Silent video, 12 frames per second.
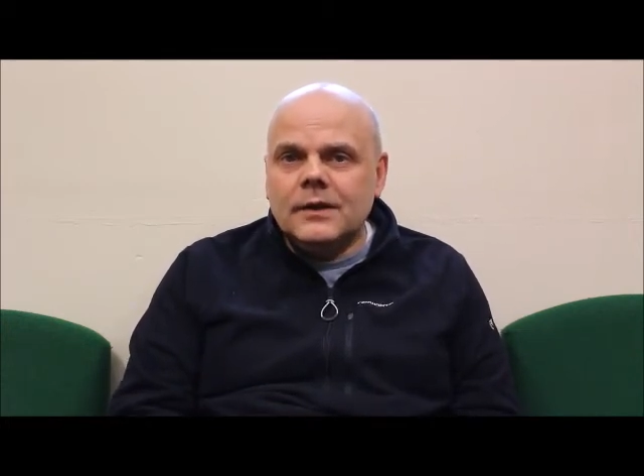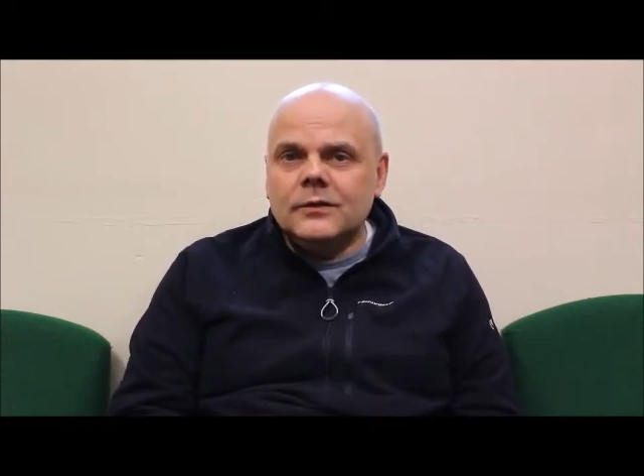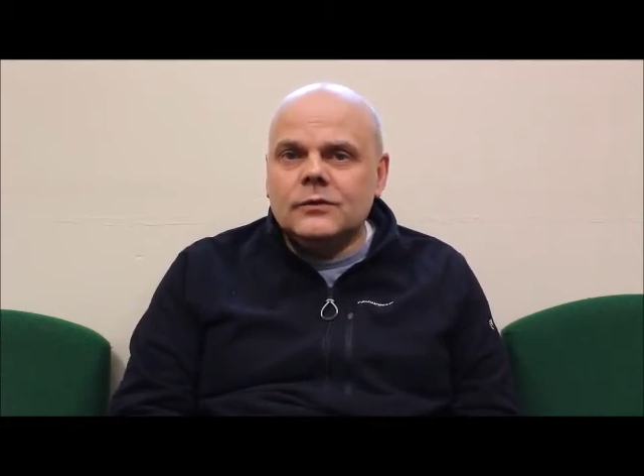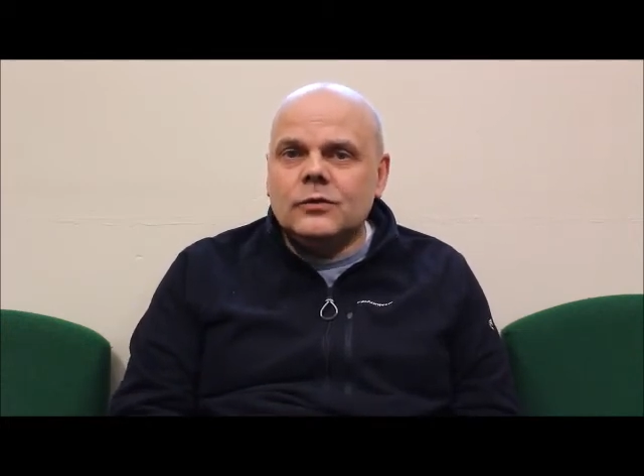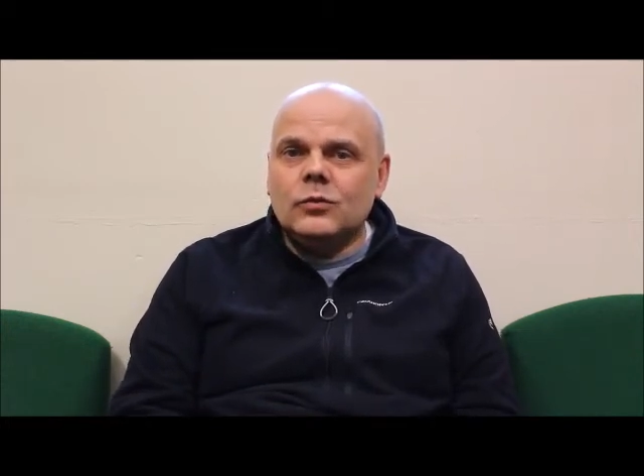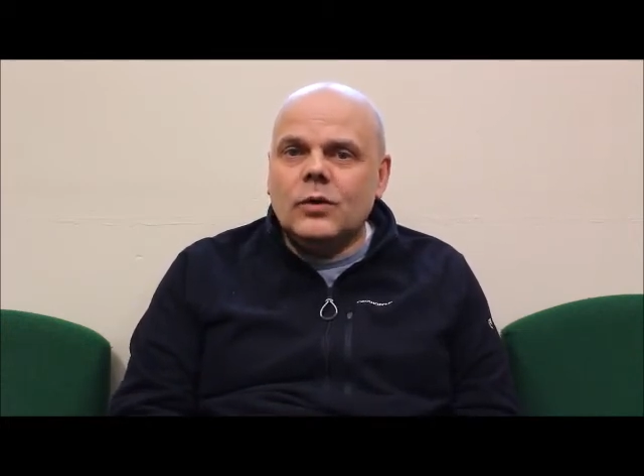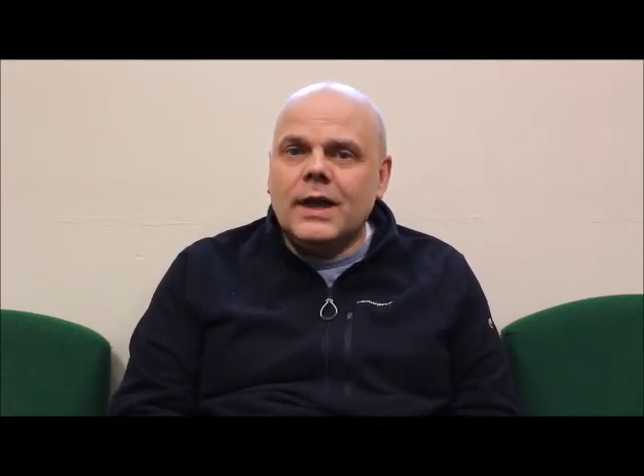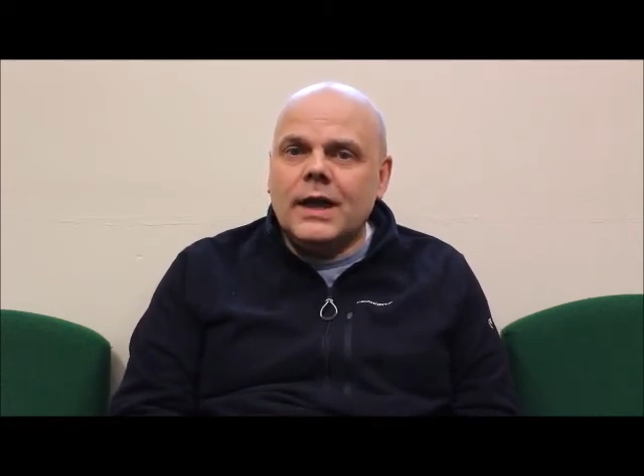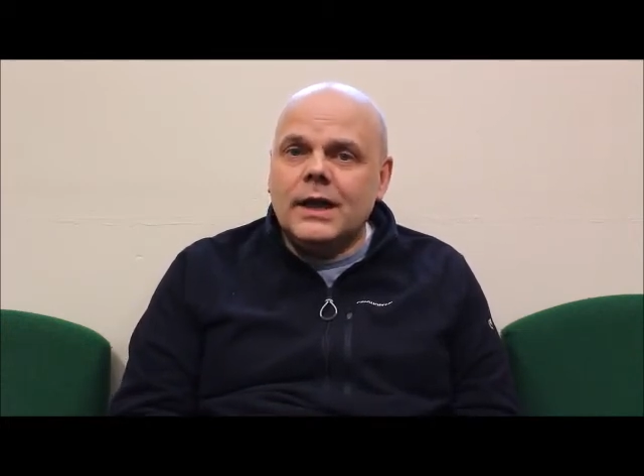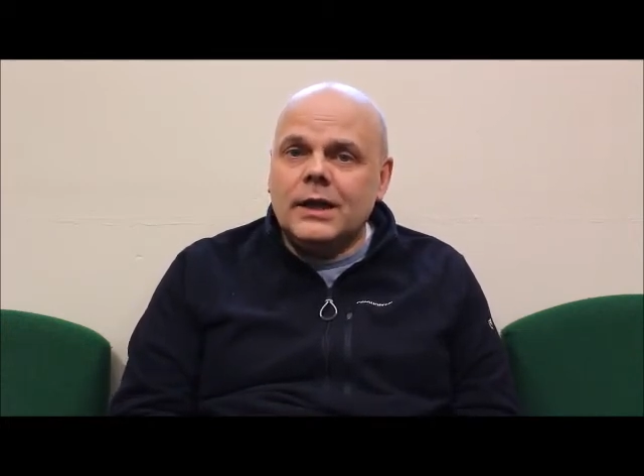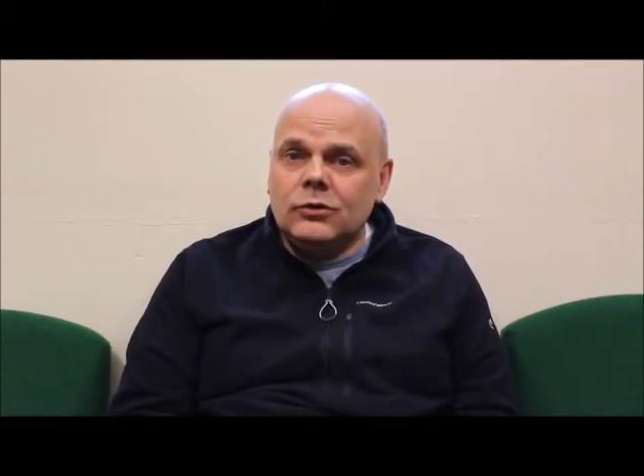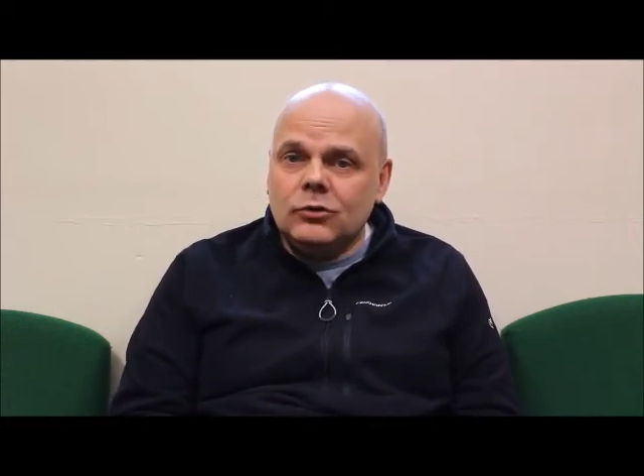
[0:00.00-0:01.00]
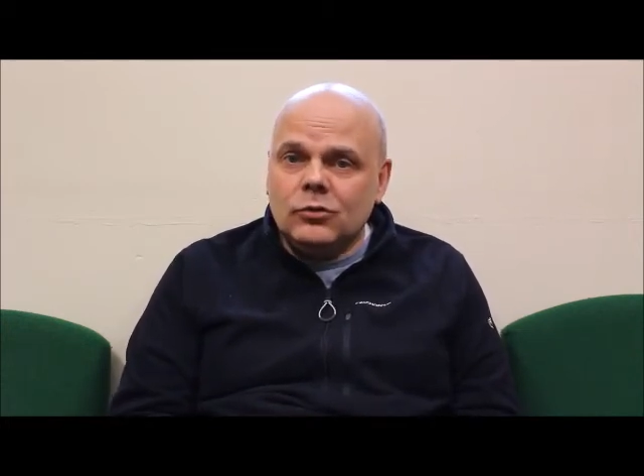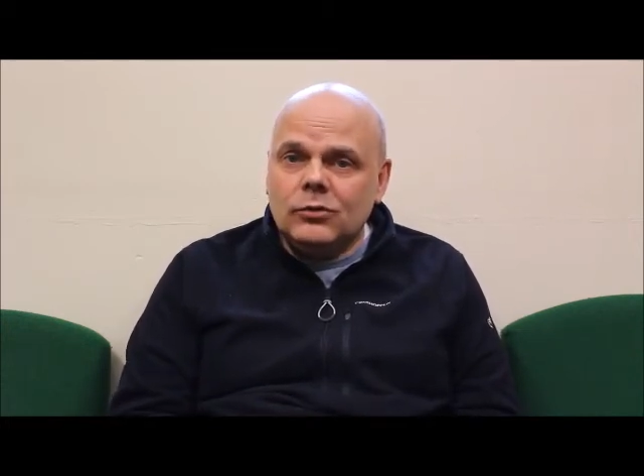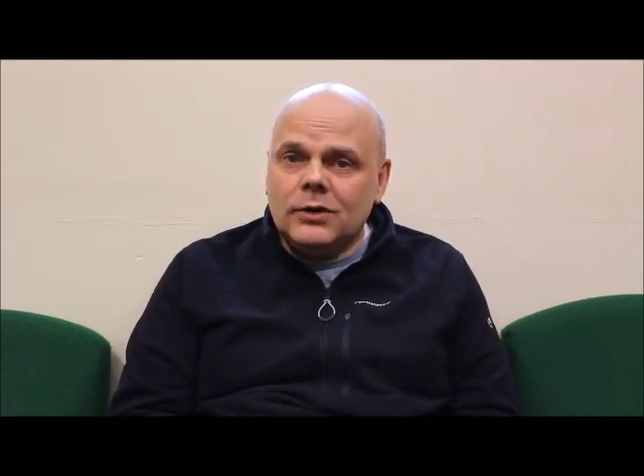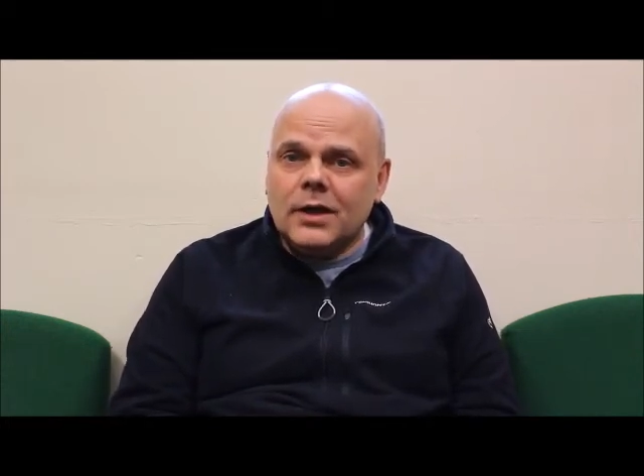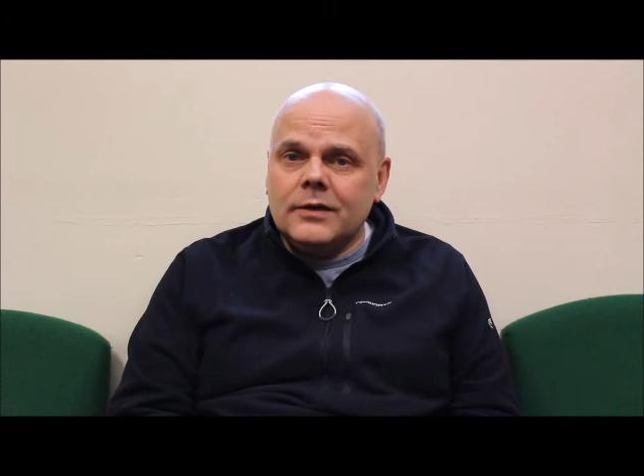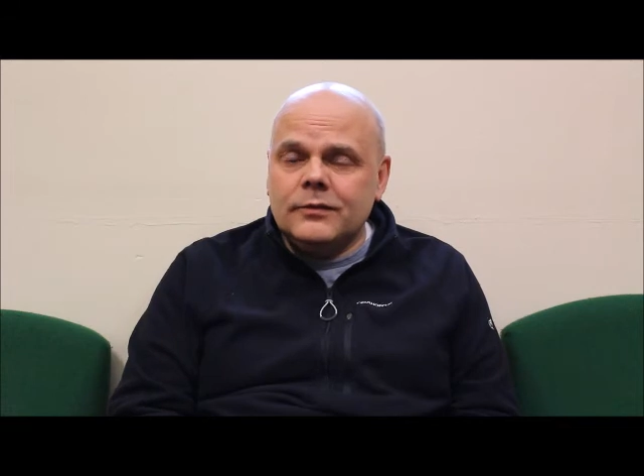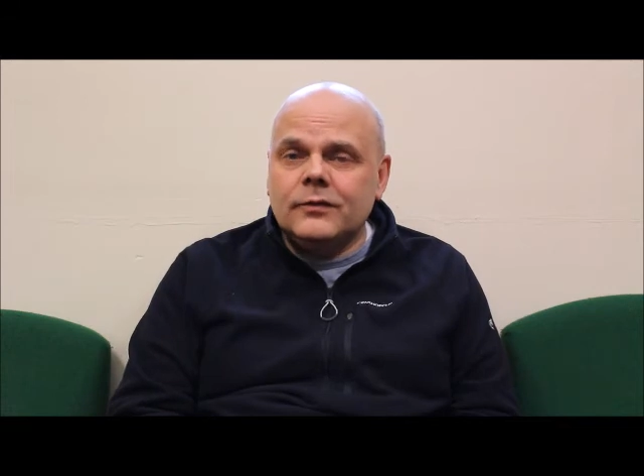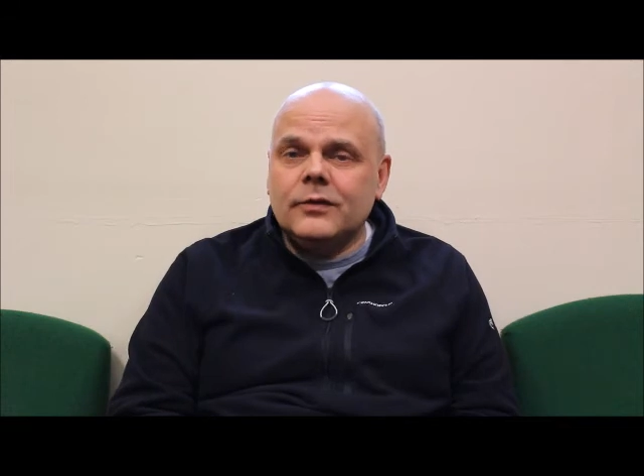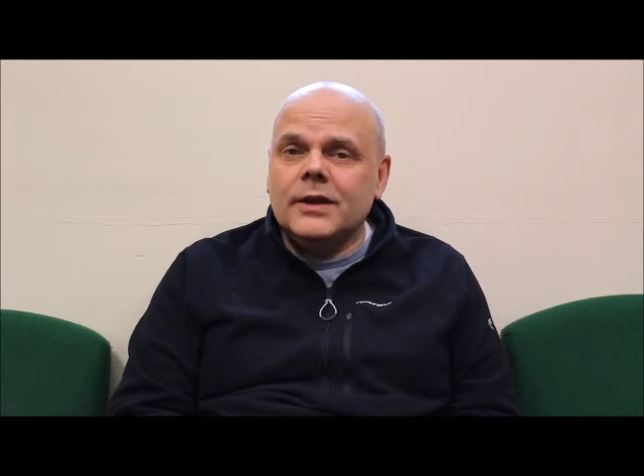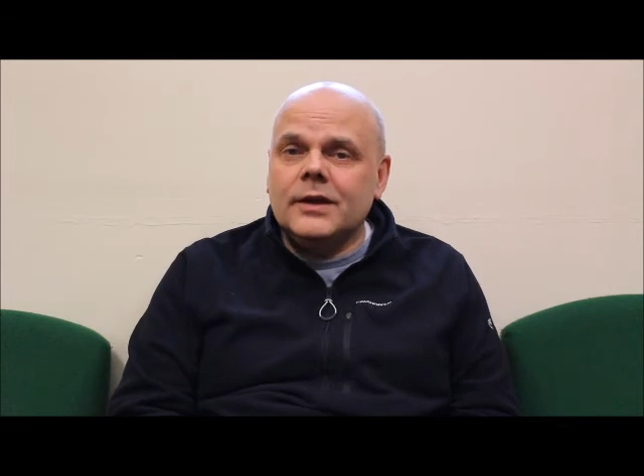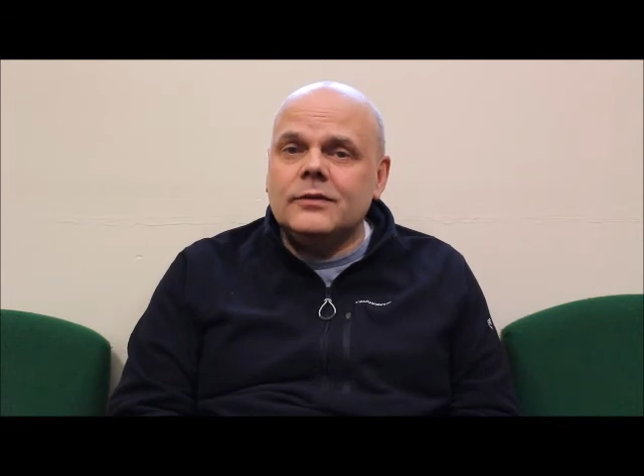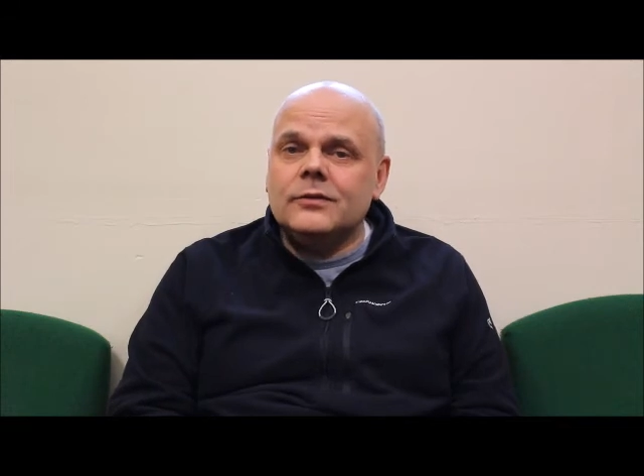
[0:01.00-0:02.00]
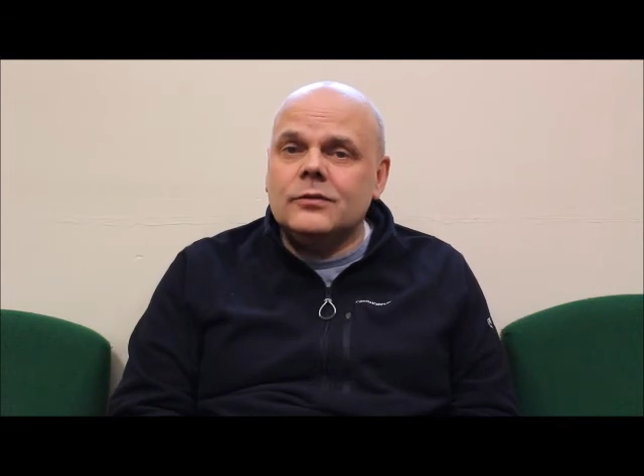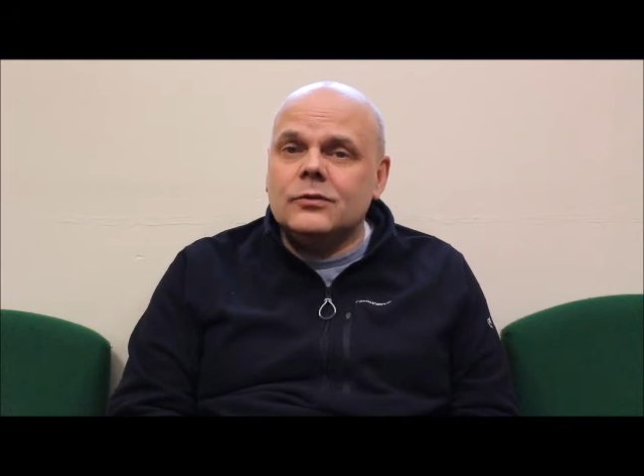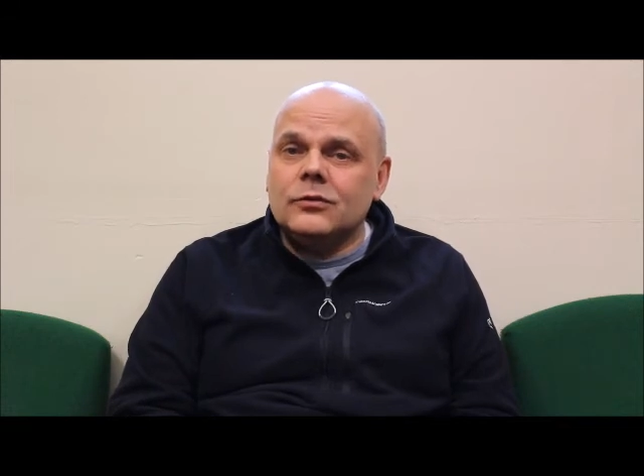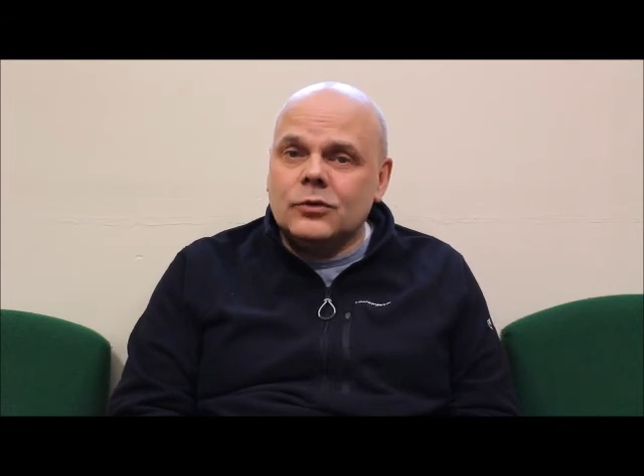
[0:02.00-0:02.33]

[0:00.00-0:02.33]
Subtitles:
So where in your life is